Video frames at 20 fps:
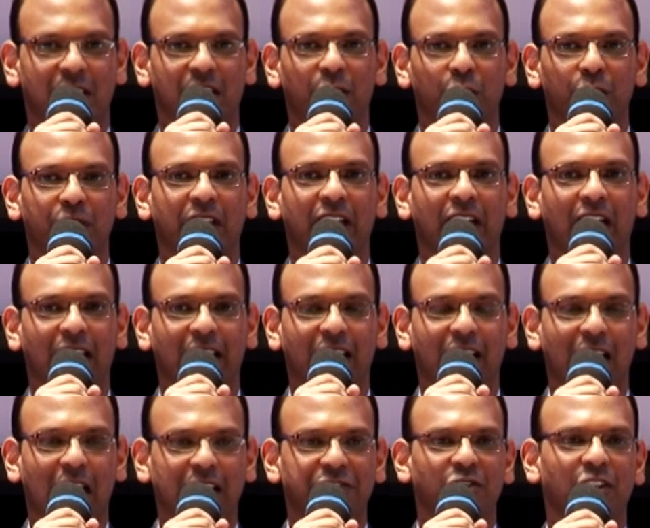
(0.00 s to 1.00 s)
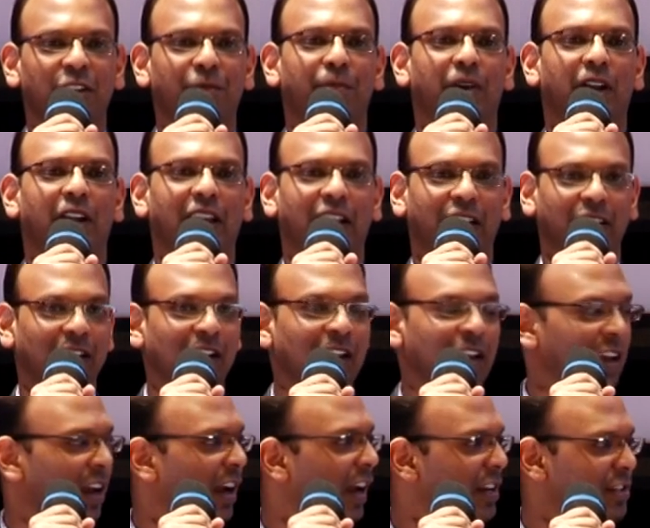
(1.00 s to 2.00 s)
I don't think I can actually predict
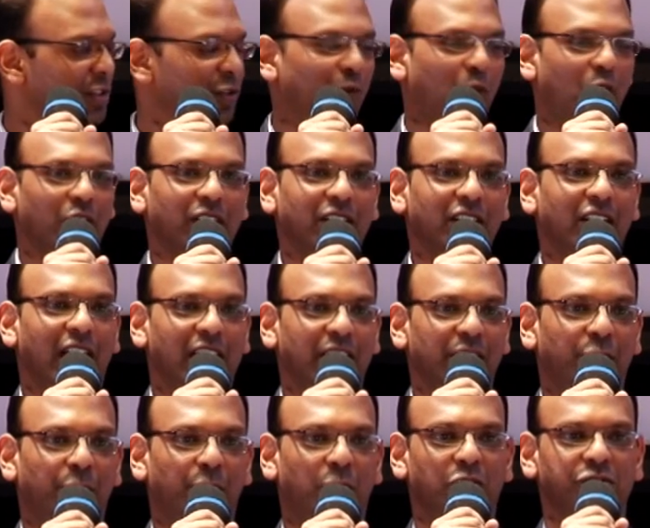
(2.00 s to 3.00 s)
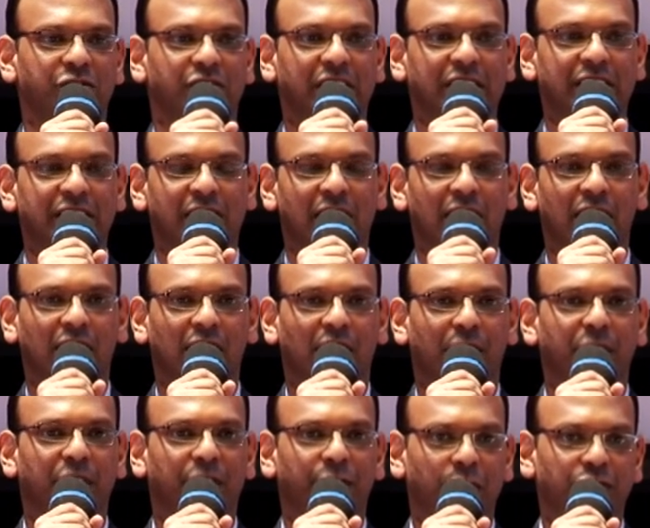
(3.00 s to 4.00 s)
as to what kind of opportunities can
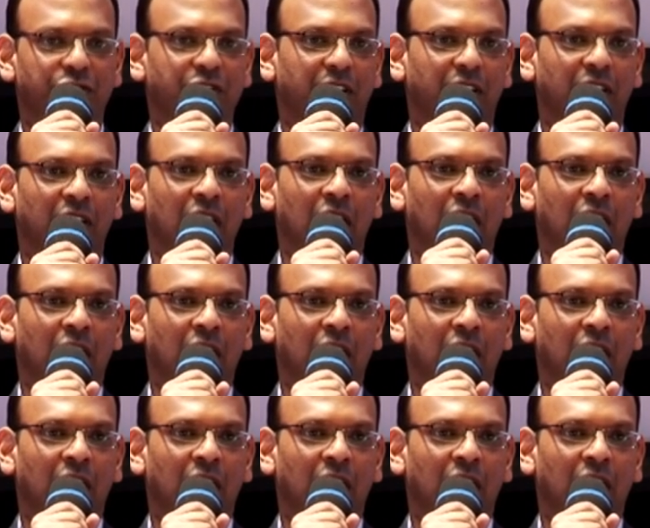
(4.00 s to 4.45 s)
come in future.